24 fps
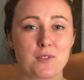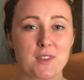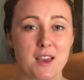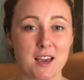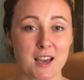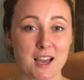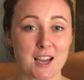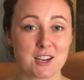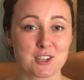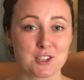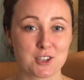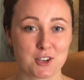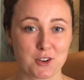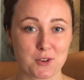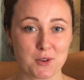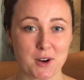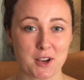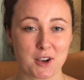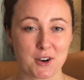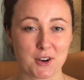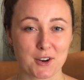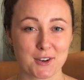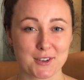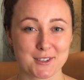the Akashic
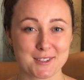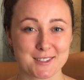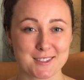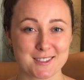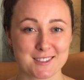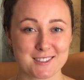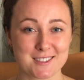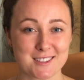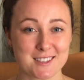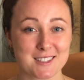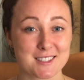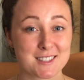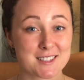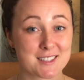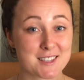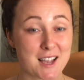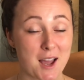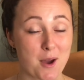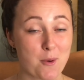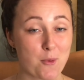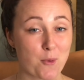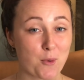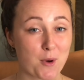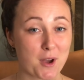Records
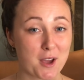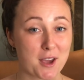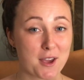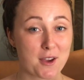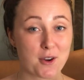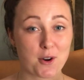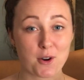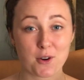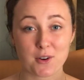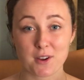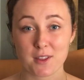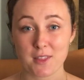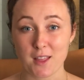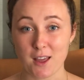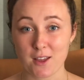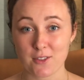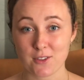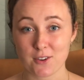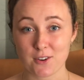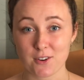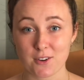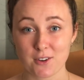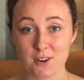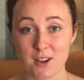some way or
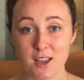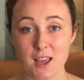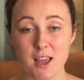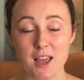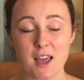another,